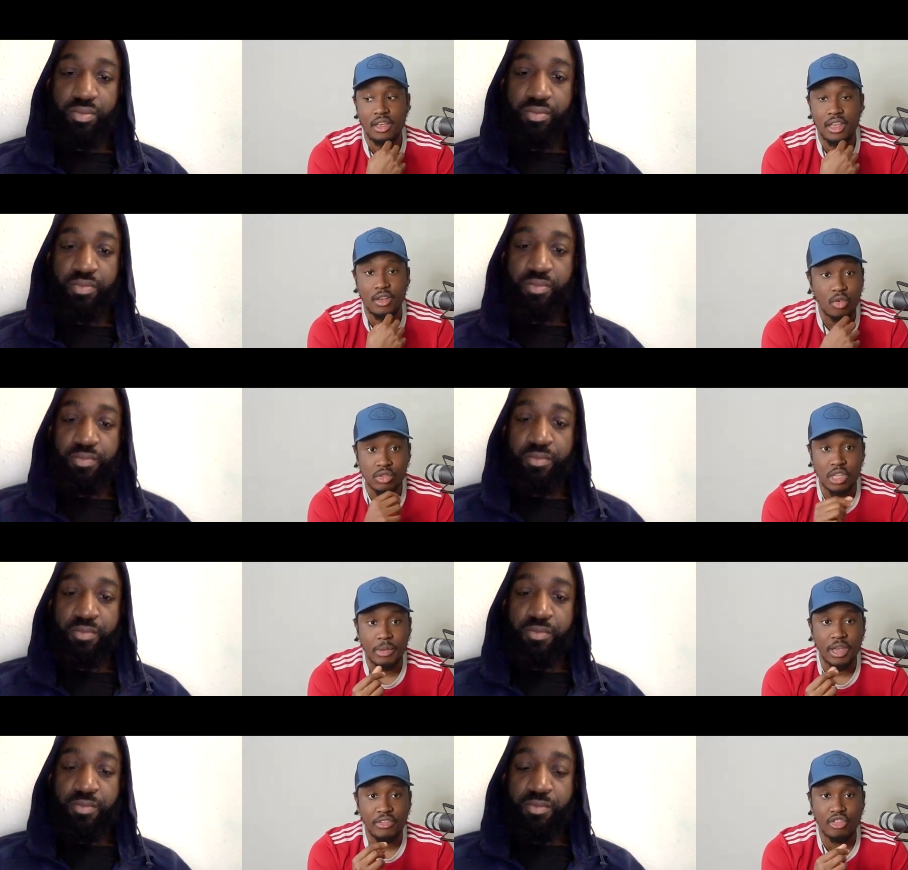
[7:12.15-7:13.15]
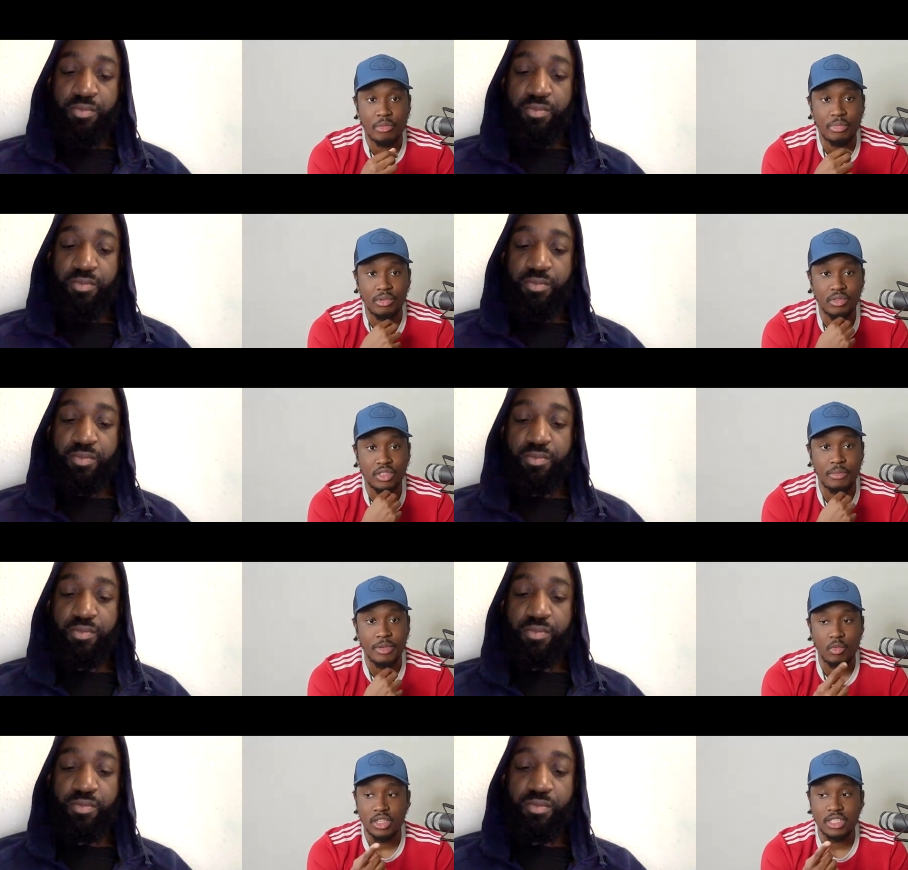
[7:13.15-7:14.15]
Speaker 1: it caused a bit of trouble do you know what I
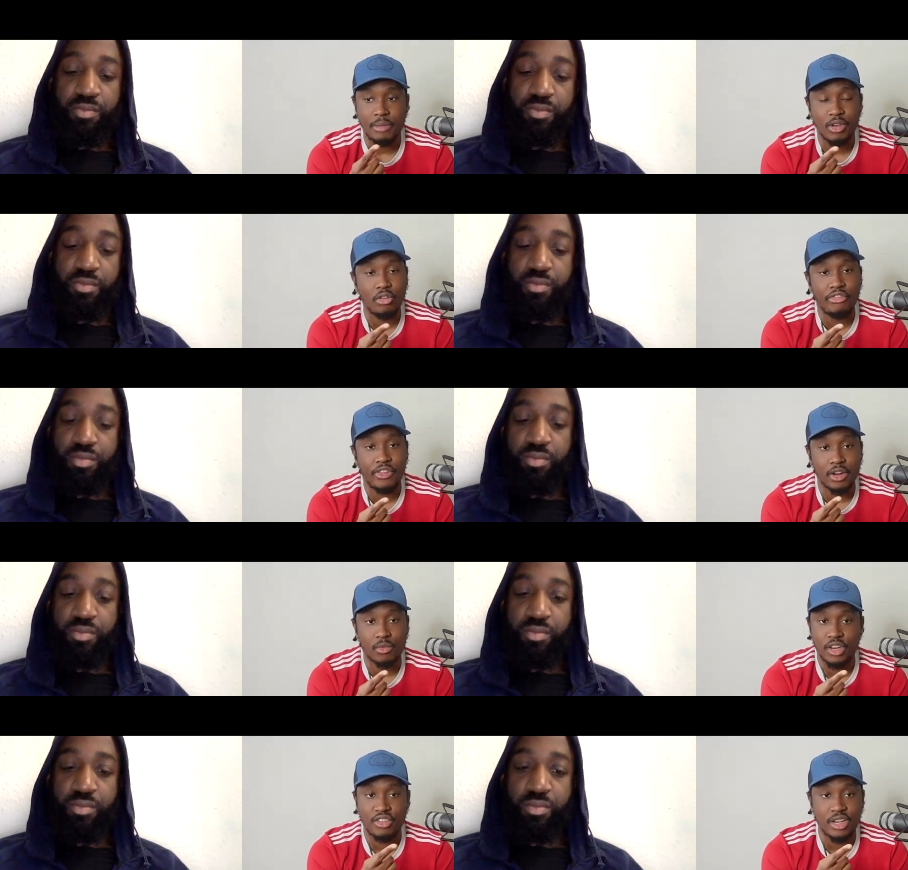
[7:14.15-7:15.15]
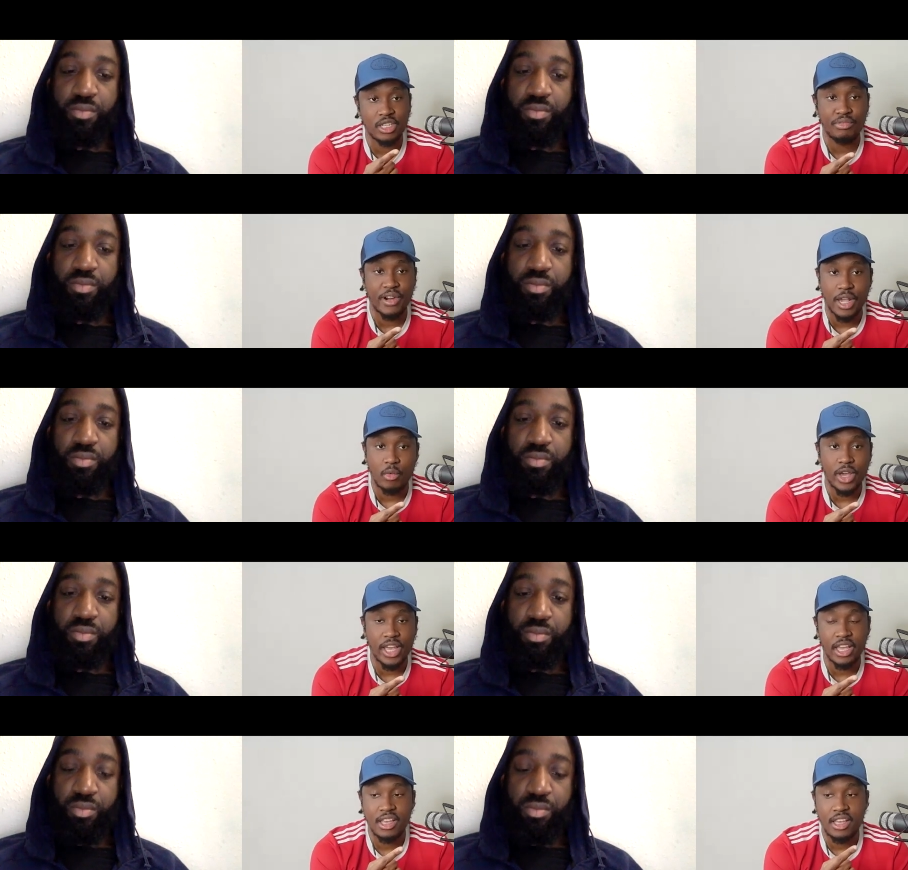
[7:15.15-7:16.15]
mean one time he got fouled when he tried to break
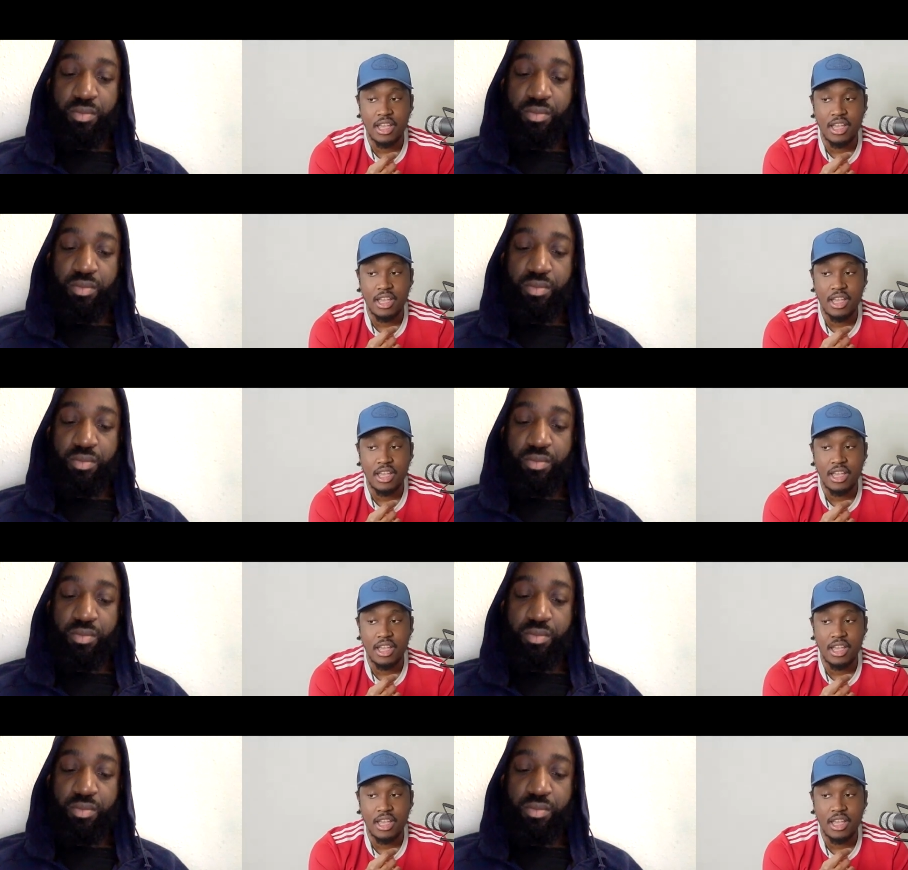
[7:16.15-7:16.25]
away